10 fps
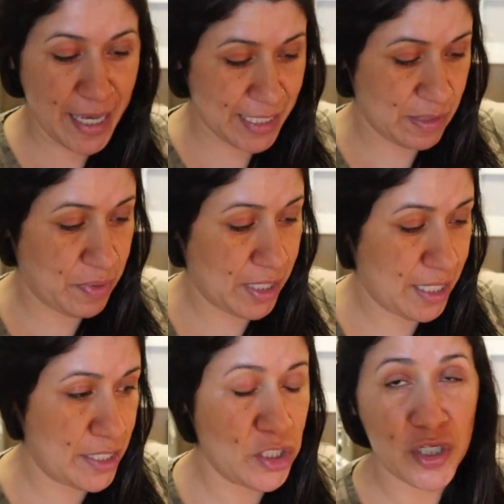Has
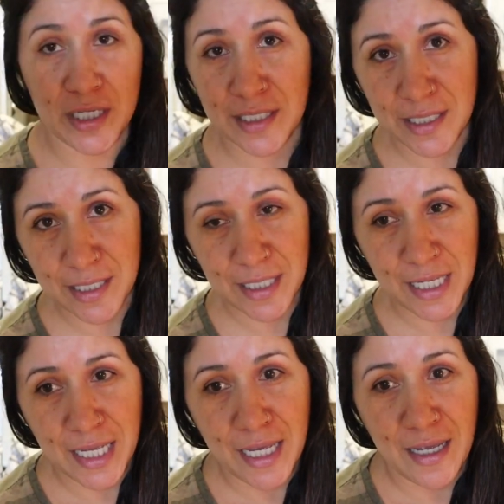been just
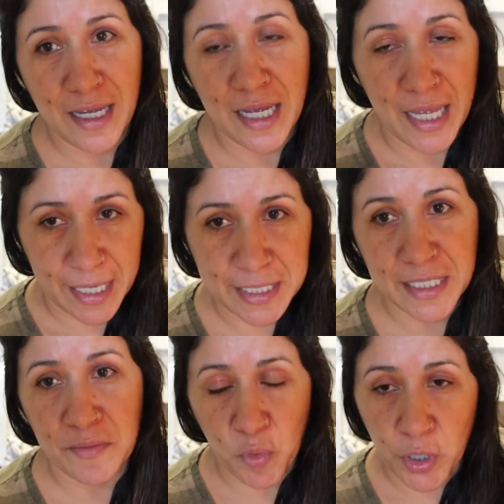a
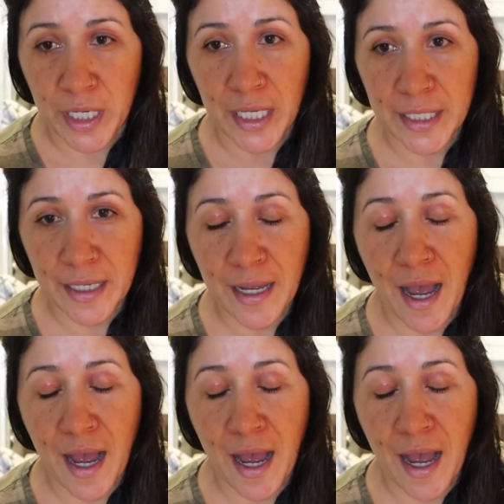hectic morning.